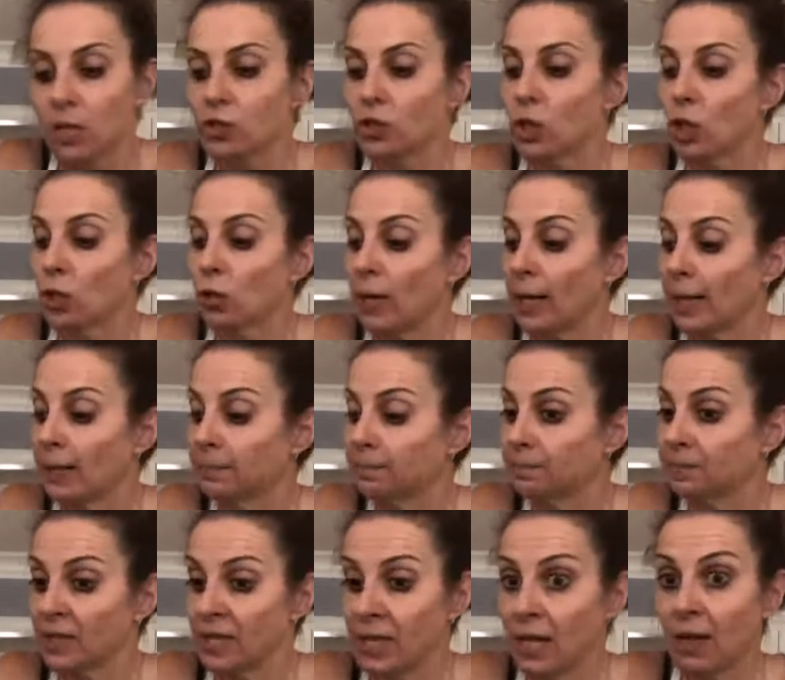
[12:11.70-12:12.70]
So,
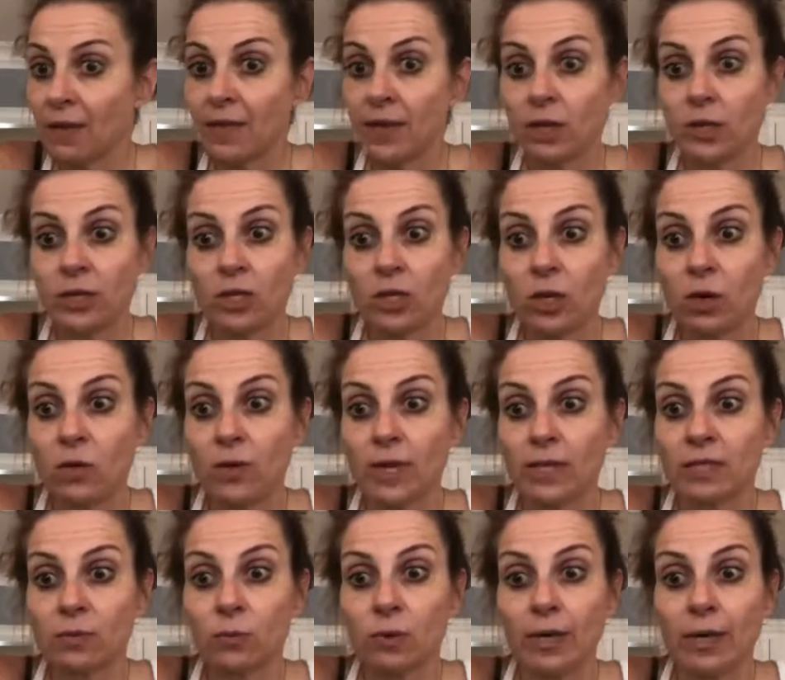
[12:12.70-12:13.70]
yeah, there you go.
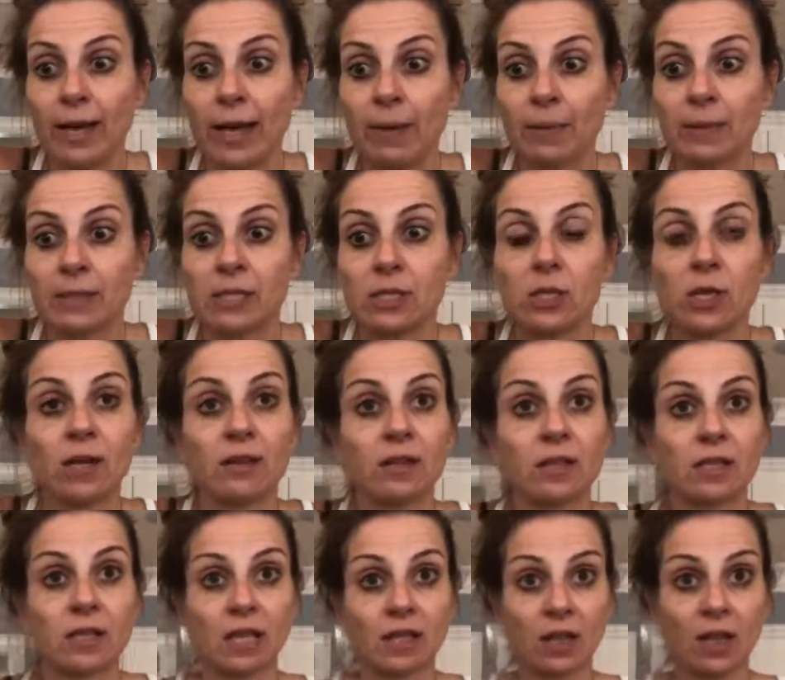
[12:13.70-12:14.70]
That's what happens. You
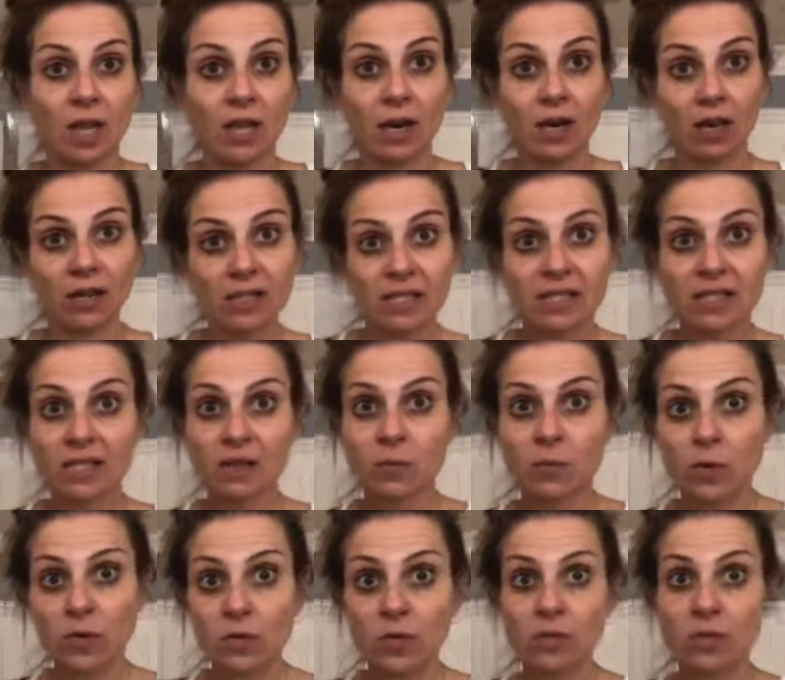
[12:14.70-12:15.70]
have to let all this
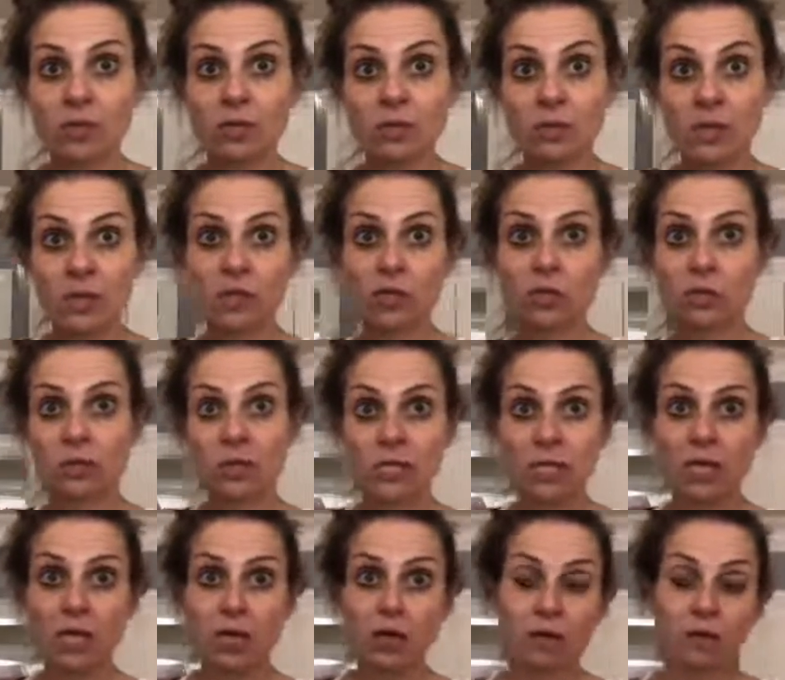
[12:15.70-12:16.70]
simmer and do
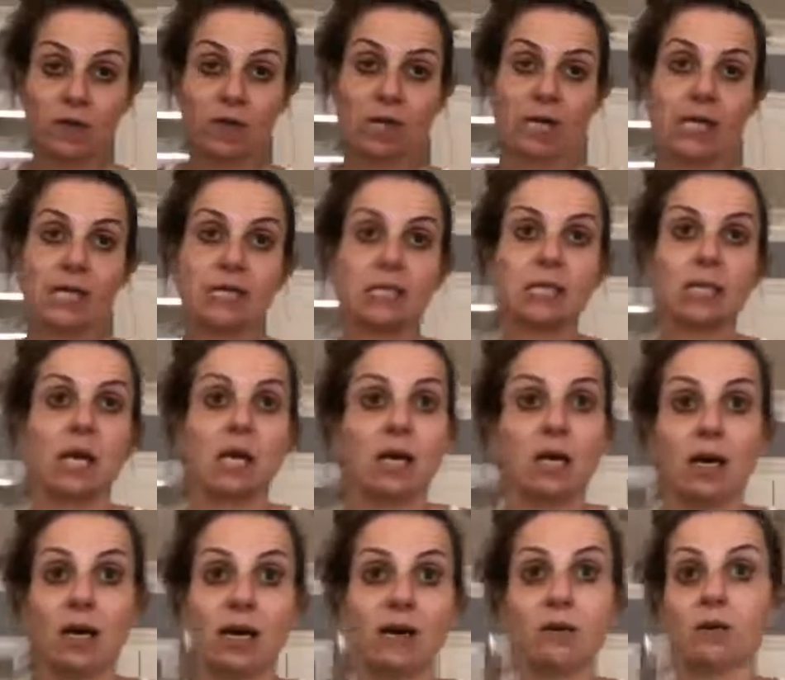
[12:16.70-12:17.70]
its thing overnight.
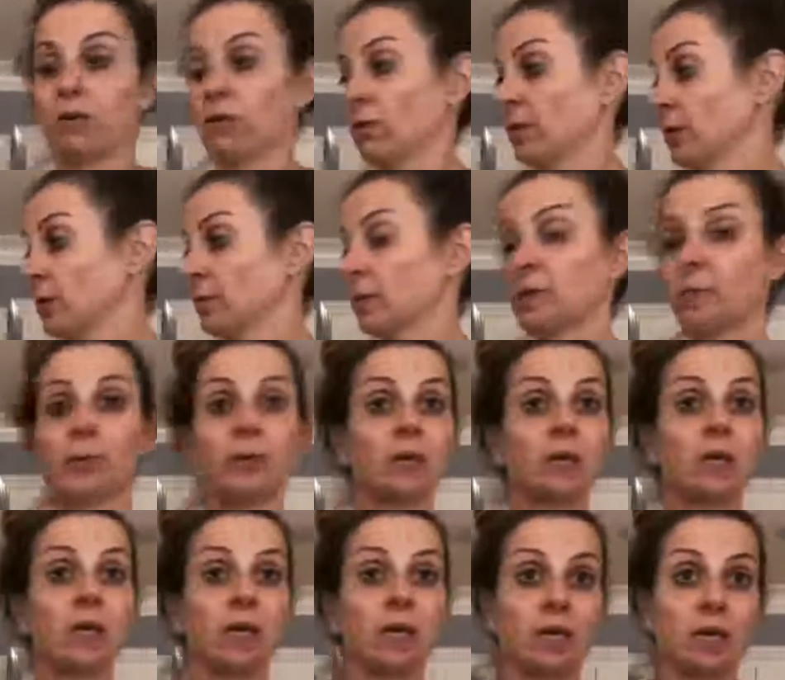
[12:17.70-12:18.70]
I don't know where I'm going to
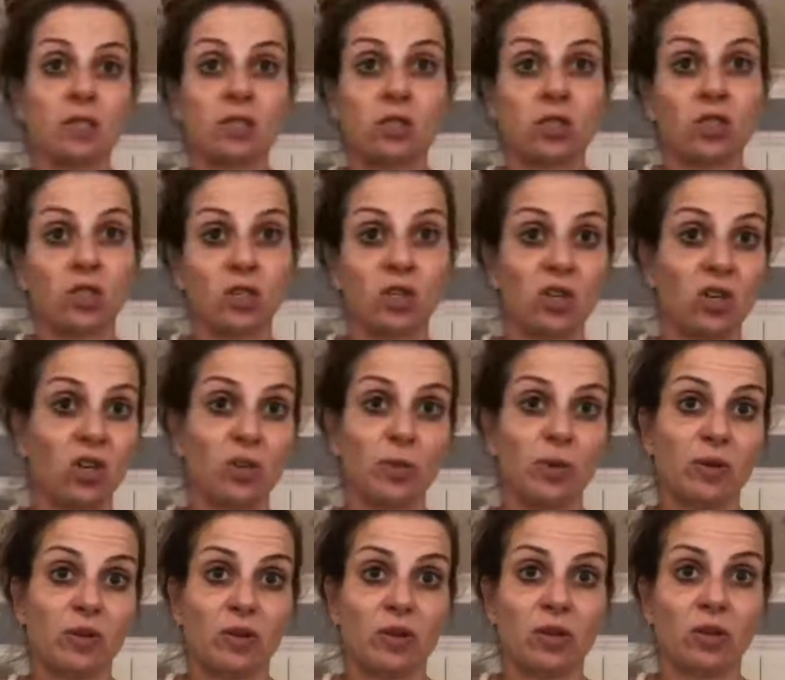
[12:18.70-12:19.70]
put that. I guess you could
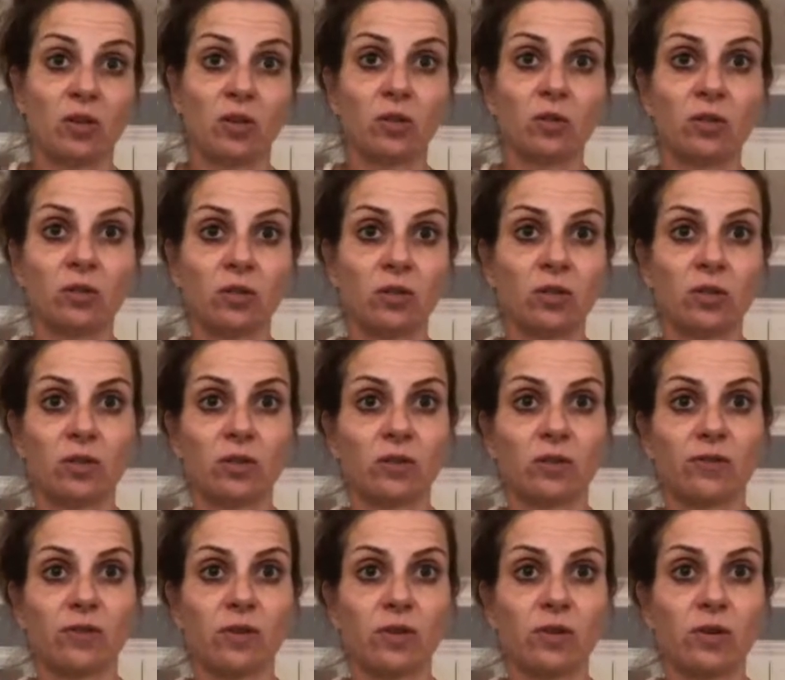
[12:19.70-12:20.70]
put it in a cooler or in a
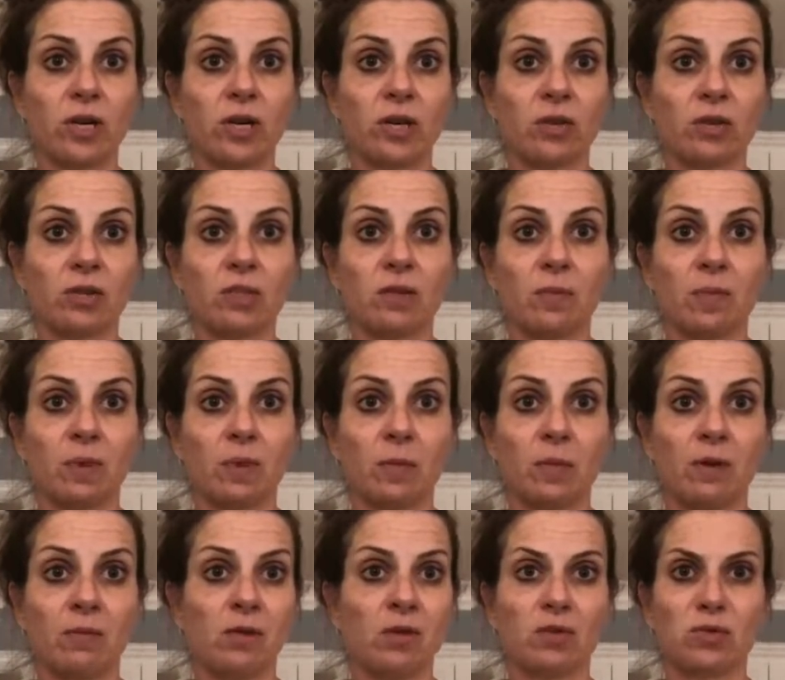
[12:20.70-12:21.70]
refrigerator or something,
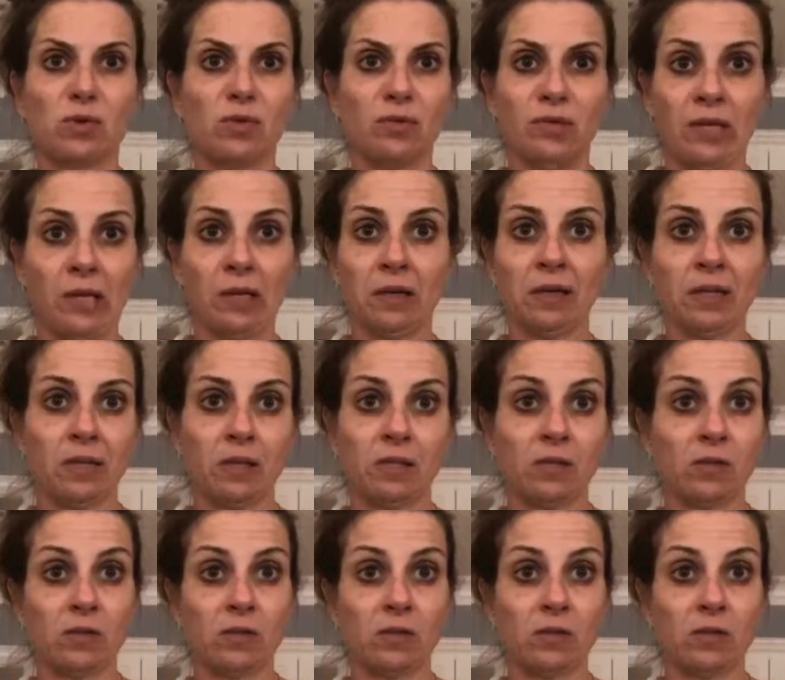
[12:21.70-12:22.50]
but I mean, there's no dairy in it.